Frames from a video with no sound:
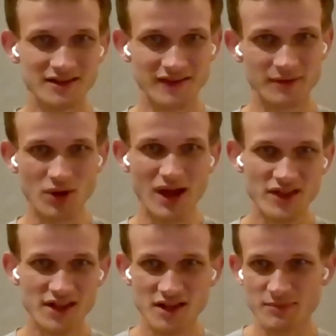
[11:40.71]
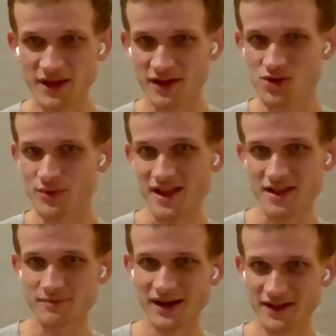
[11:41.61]
Like privacy is being
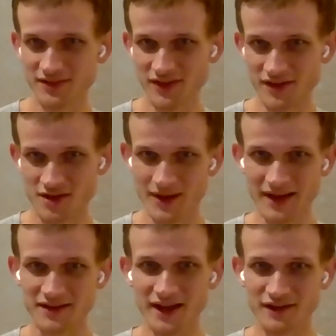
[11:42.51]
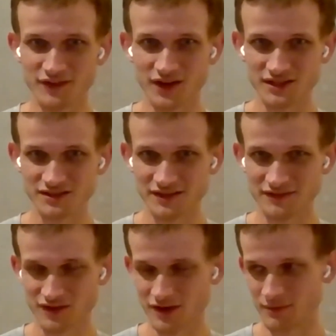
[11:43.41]
addressed by things like Nightfall
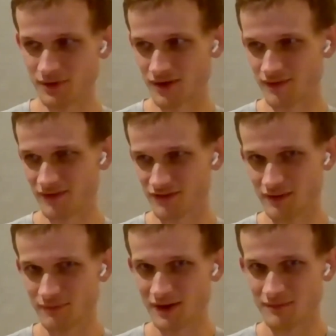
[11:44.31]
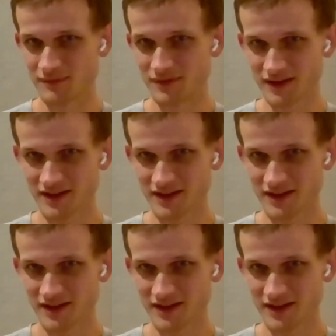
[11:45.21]
from